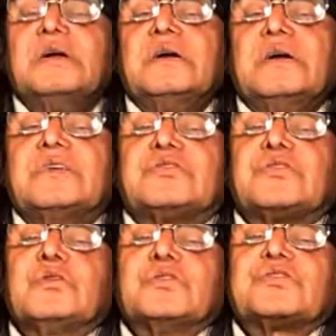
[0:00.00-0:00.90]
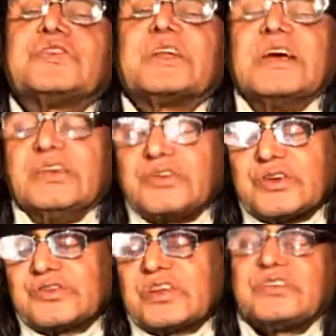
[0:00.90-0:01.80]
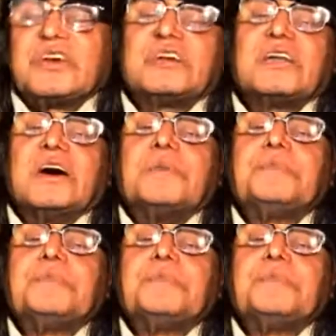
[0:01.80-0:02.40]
it suits the racist agenda